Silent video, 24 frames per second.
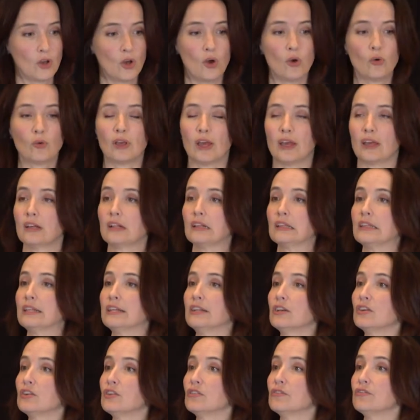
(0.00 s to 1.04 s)
Okay,
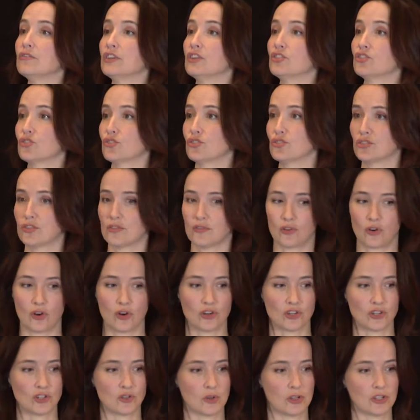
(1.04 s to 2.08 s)
clinical features of
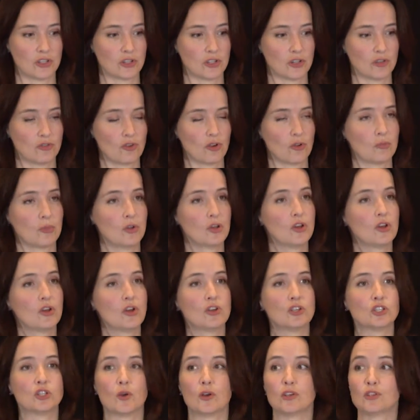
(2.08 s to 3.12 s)
carcinoid syndrome.
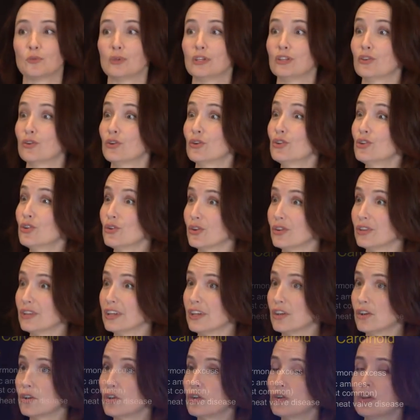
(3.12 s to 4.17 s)
So as we learned
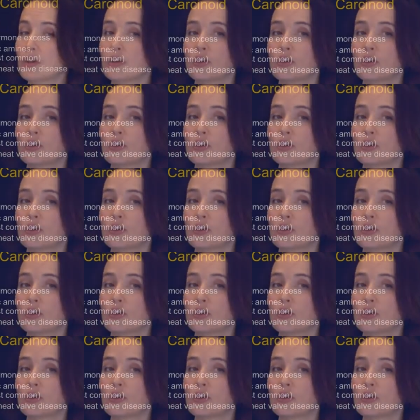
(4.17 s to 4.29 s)
earlier,